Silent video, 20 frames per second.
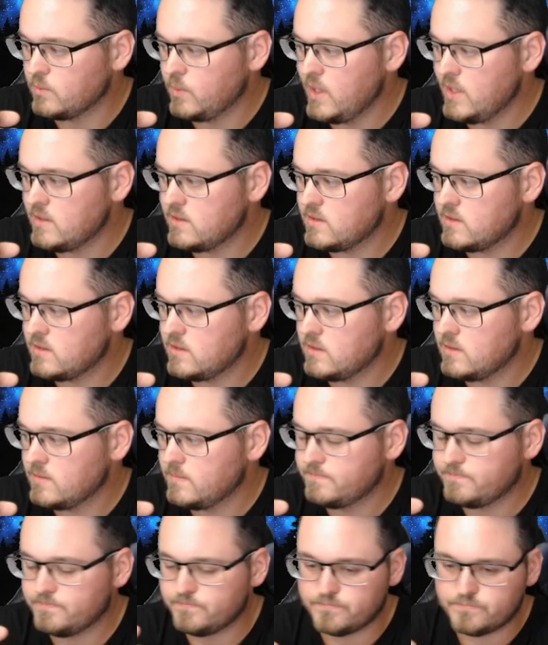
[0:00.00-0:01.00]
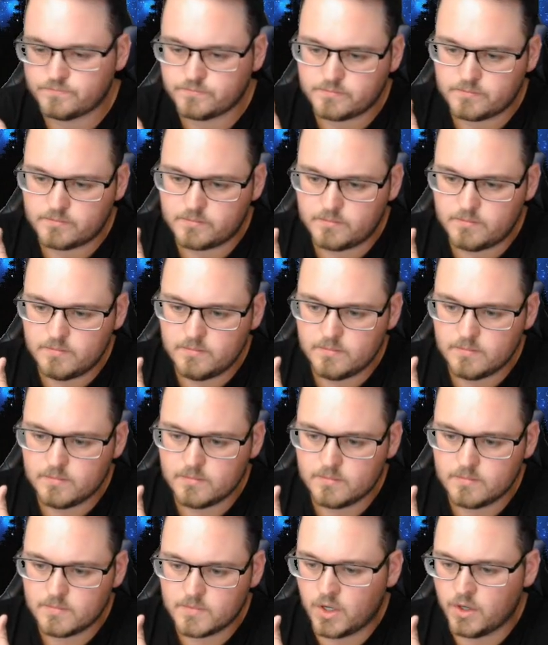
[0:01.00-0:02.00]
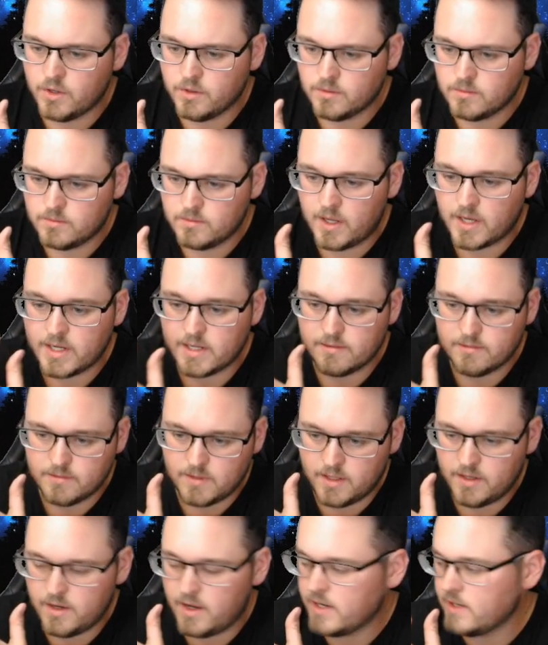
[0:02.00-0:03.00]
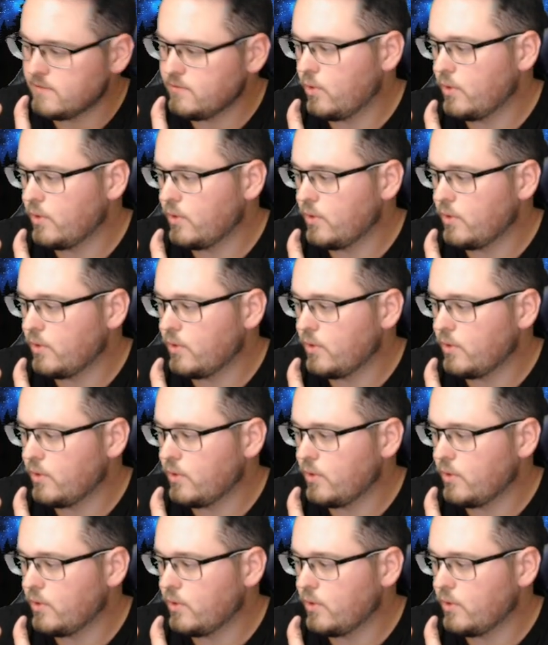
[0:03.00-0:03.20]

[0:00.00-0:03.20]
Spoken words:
Wits. No, a 94